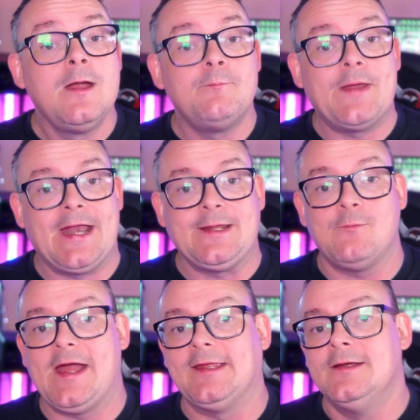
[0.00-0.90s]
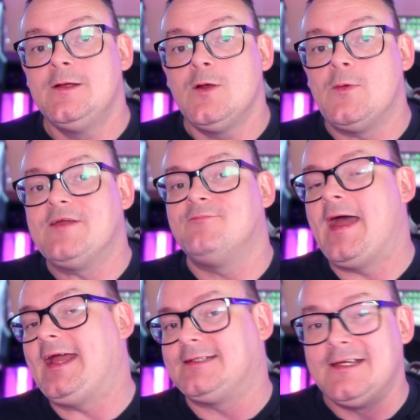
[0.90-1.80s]
But anyway, we've
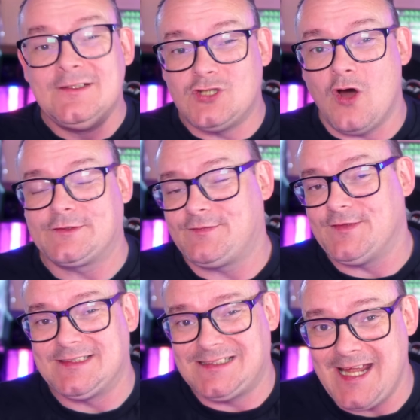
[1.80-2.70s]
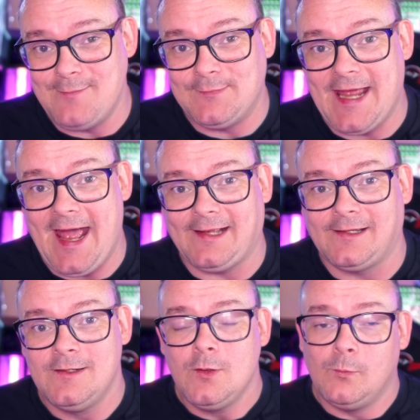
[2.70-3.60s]
made docs for the Steam Deck.